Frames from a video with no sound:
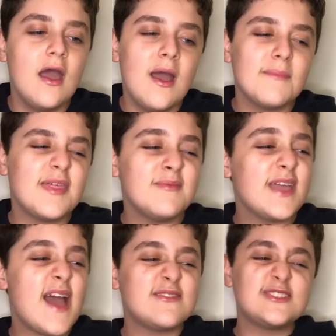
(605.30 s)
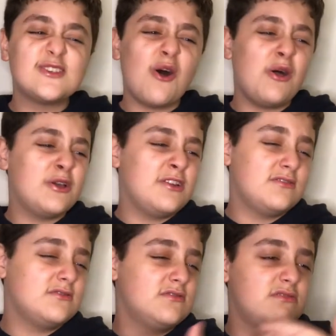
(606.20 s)
But then we have a solid
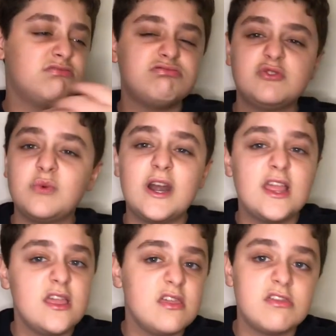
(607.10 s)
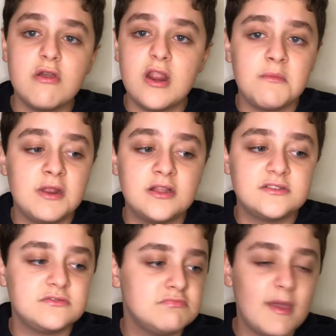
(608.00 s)
oh, 20, 30
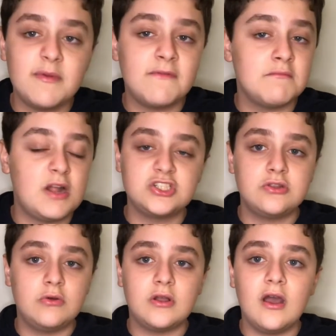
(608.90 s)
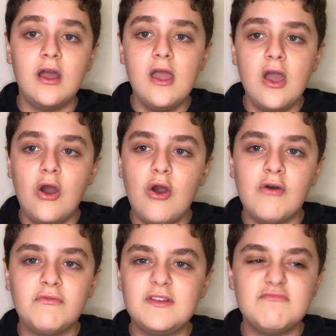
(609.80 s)
minutes, maybe even much longer,
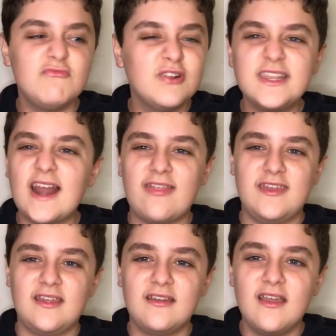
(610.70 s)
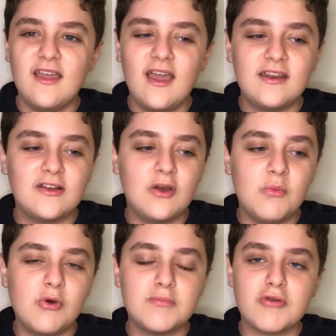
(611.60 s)
of really nothing and I got
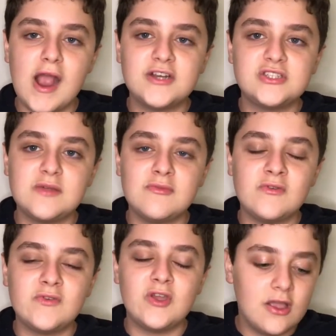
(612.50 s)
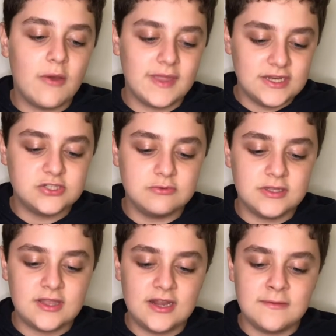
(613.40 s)
warned prior to the movie going into
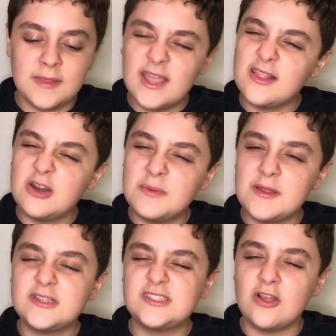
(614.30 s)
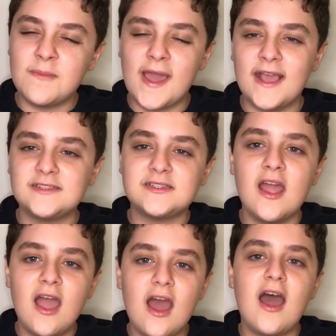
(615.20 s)
it that it'd be a little bit slow paced
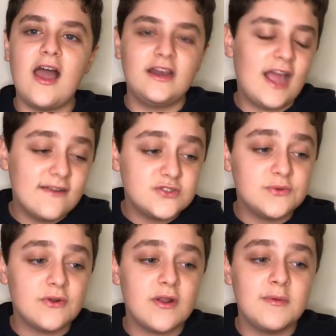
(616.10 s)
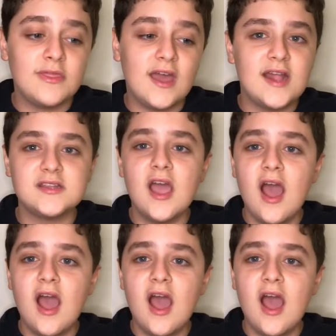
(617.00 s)
uh, and I have to agree with that.